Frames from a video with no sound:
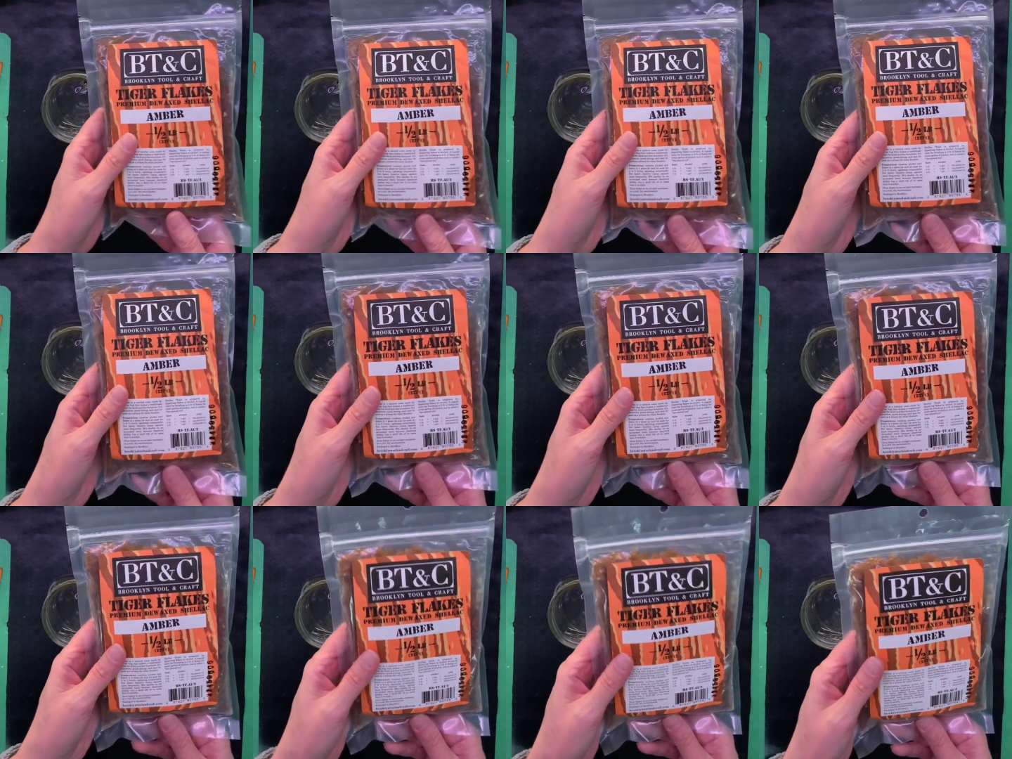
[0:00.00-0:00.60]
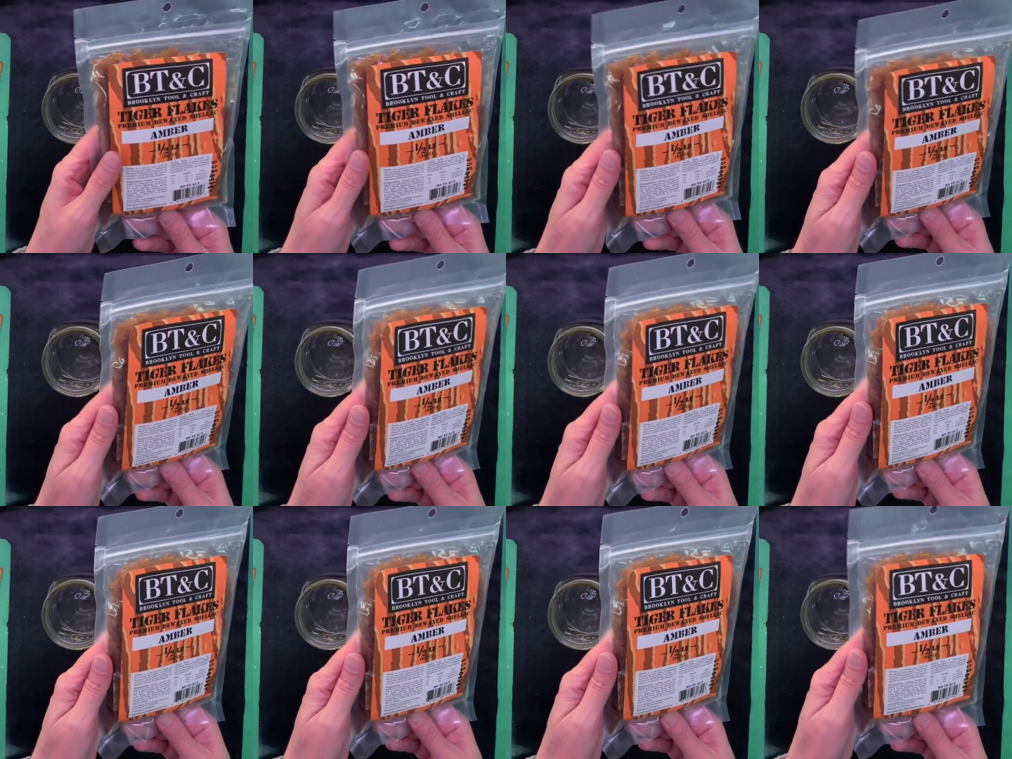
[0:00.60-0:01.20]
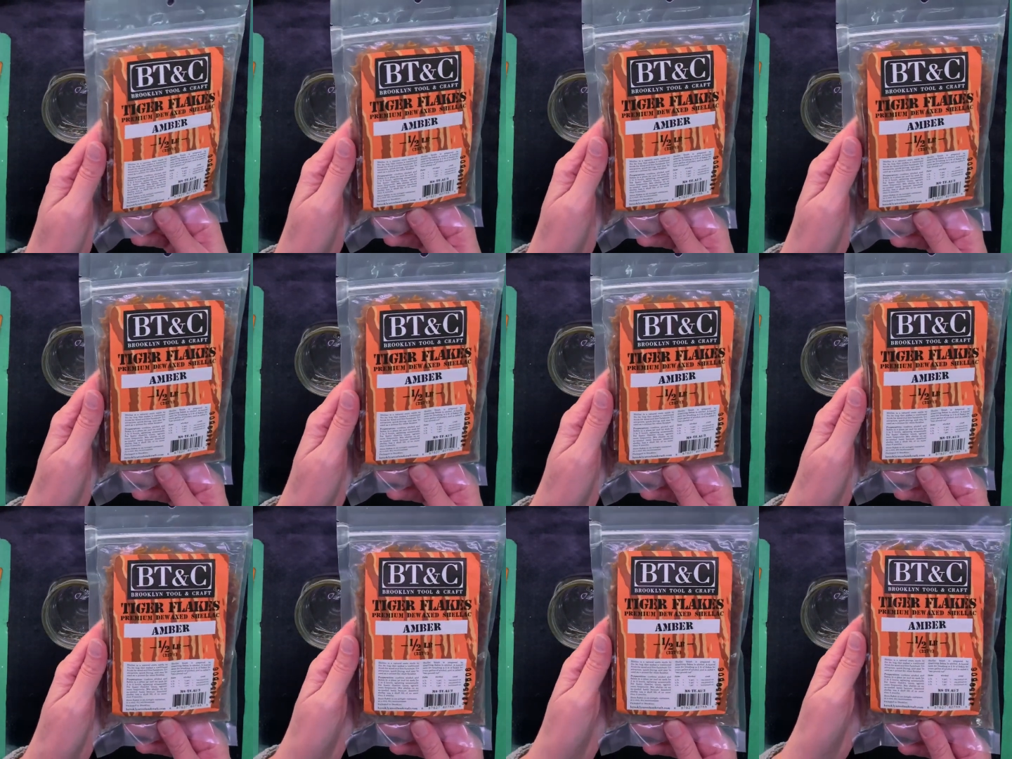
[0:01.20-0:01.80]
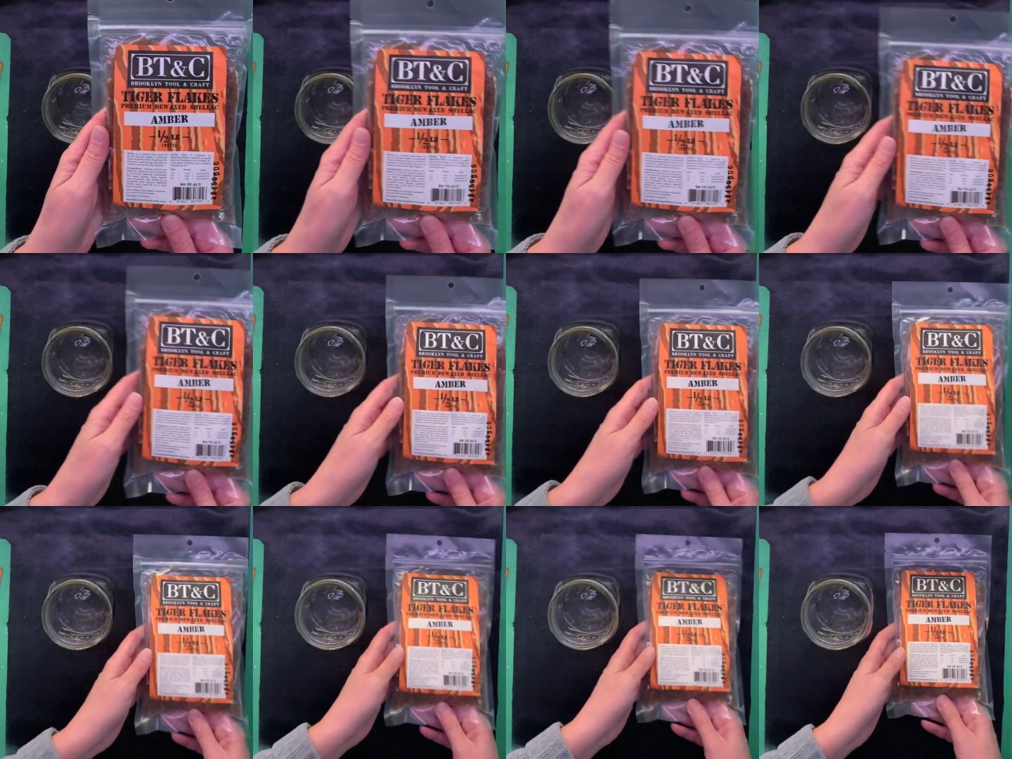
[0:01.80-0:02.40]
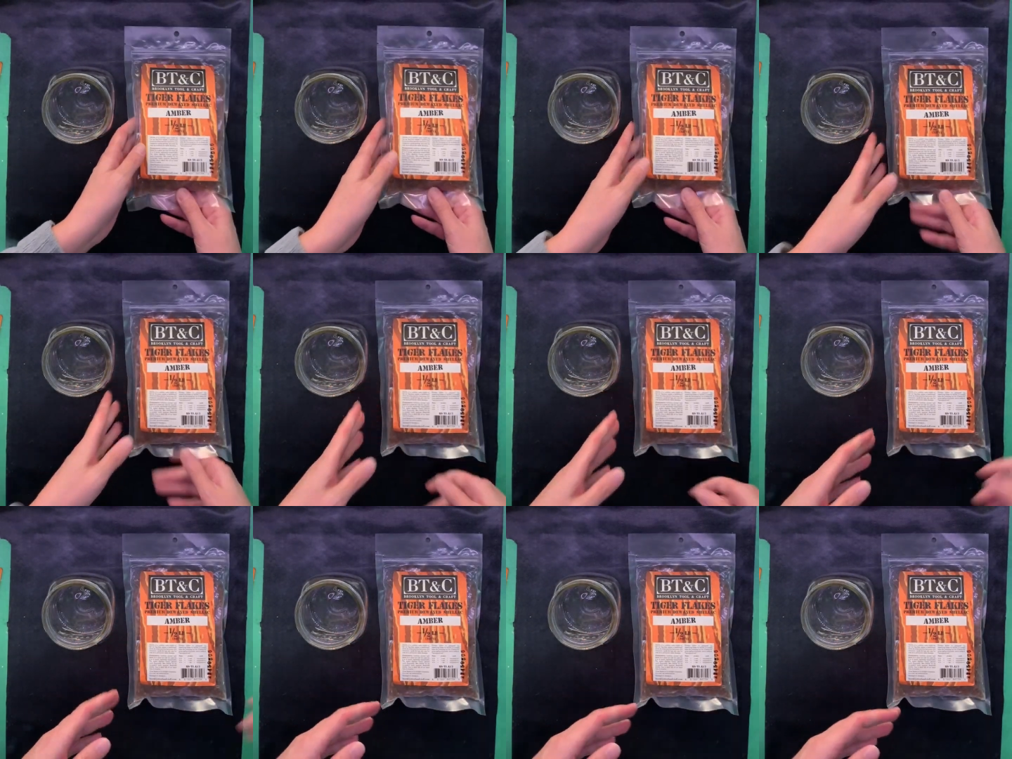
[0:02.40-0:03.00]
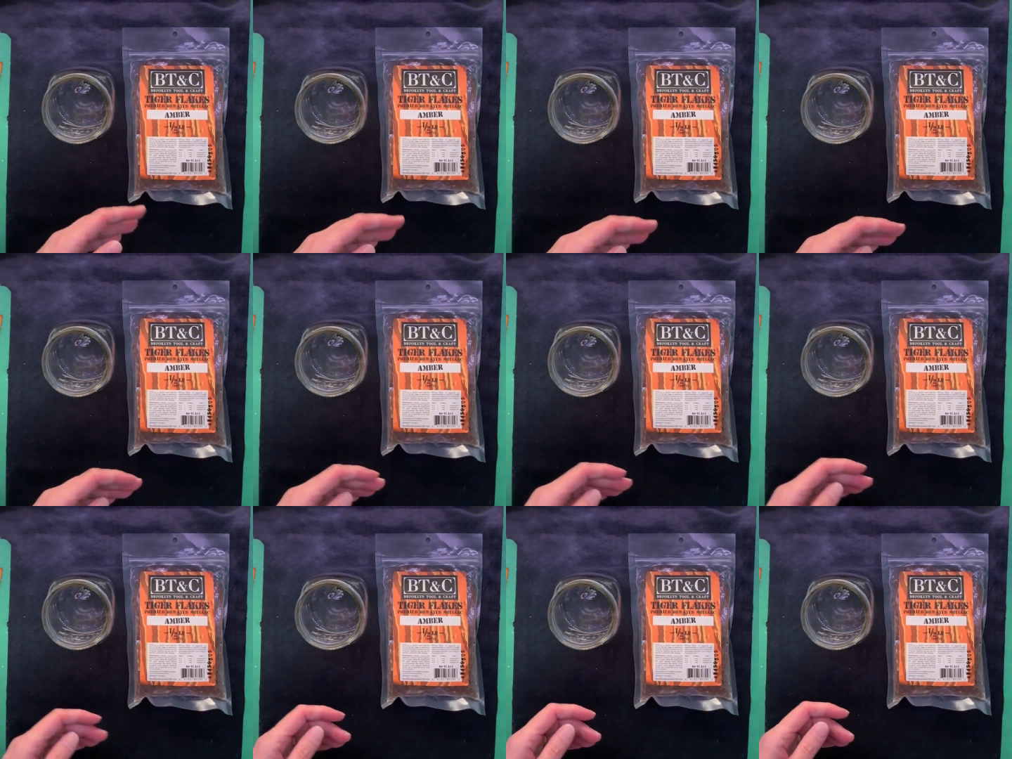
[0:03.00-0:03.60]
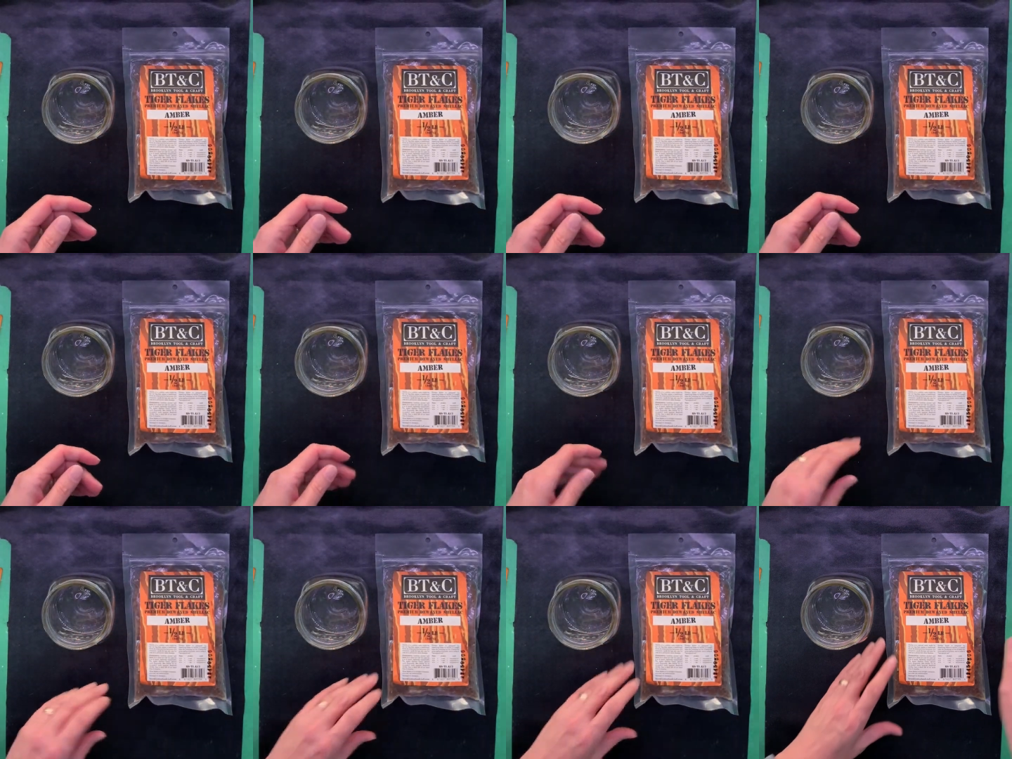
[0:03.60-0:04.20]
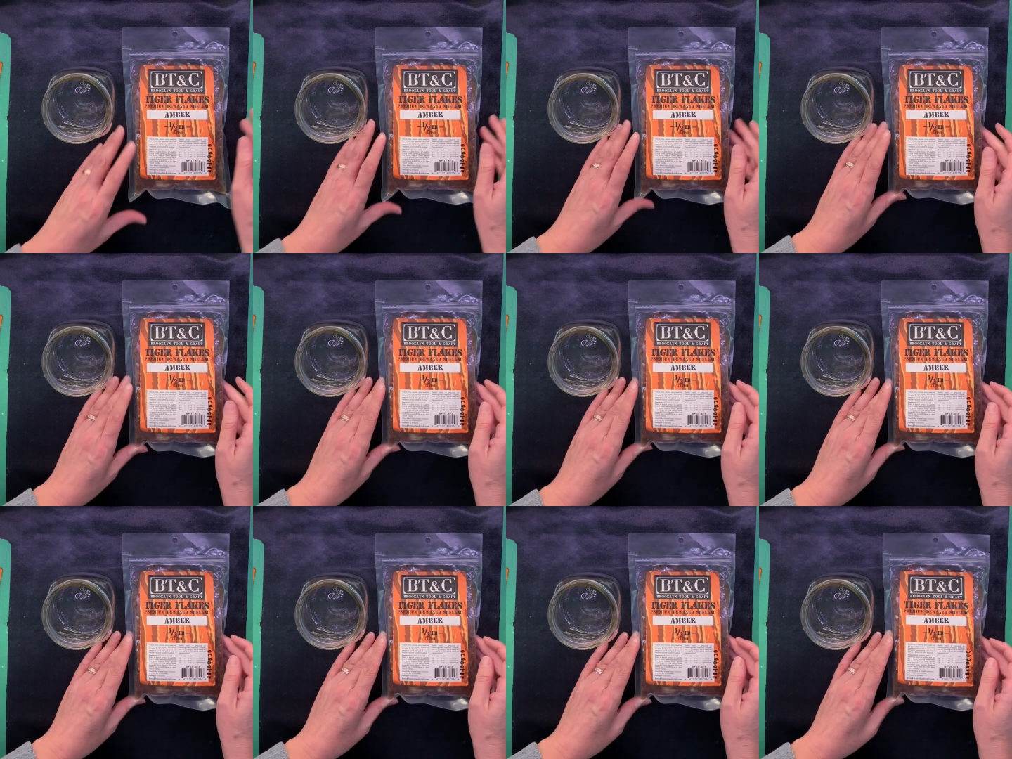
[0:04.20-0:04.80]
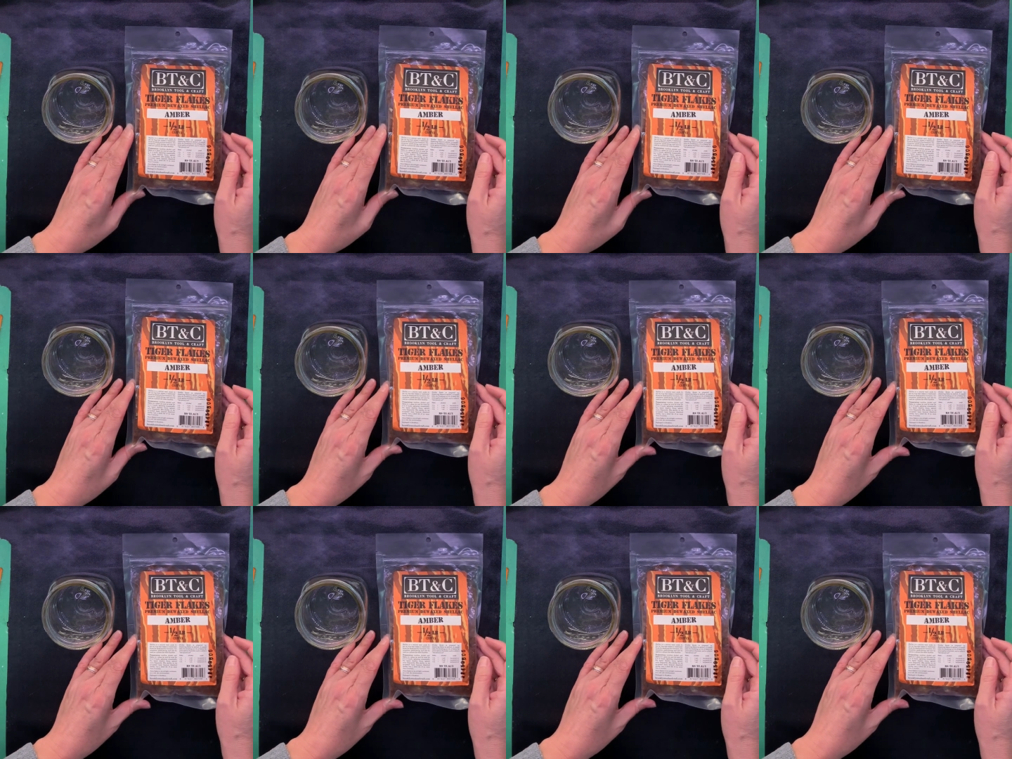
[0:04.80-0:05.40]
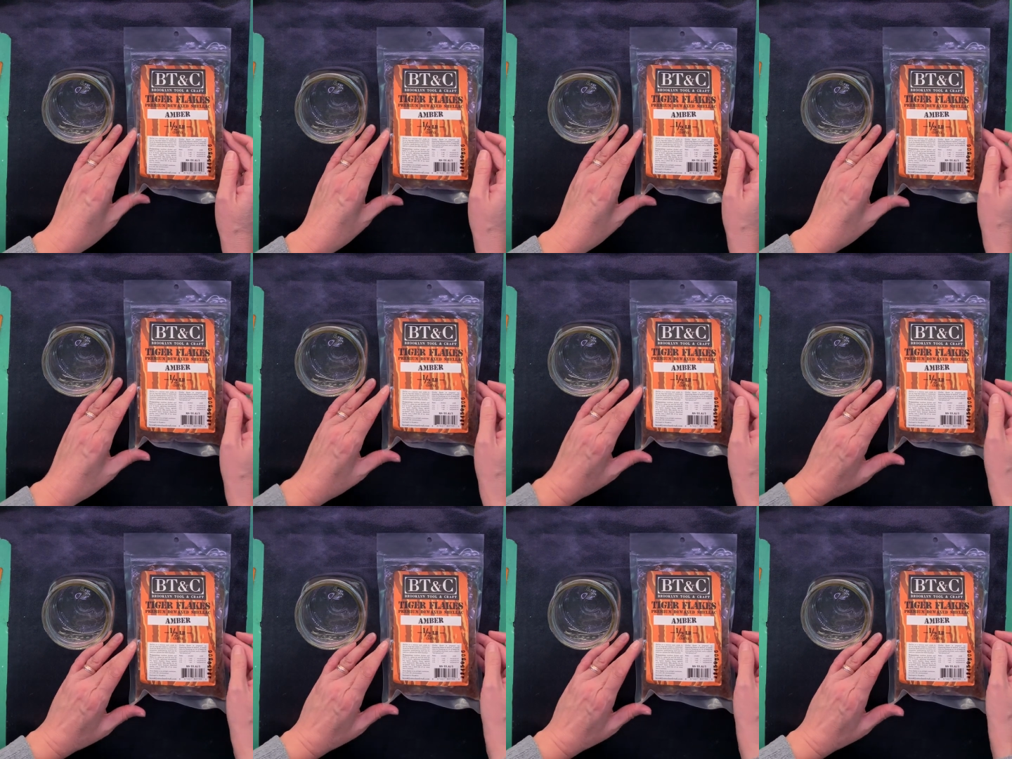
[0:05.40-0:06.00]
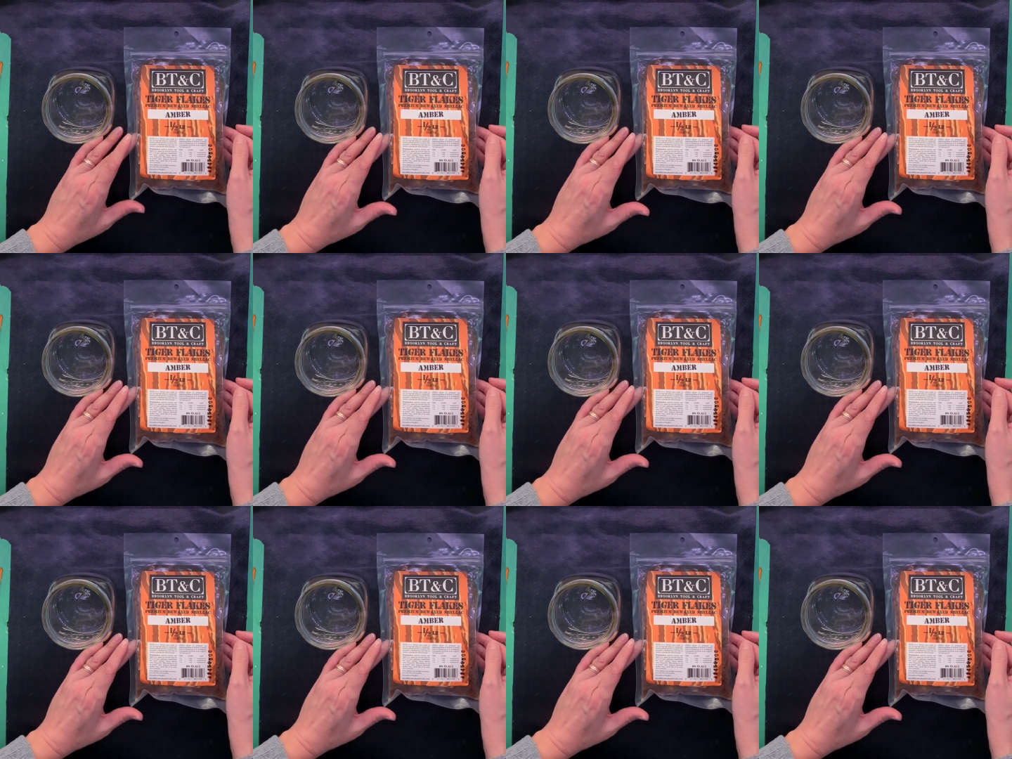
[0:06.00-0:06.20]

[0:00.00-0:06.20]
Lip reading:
[unreadable: no face in view]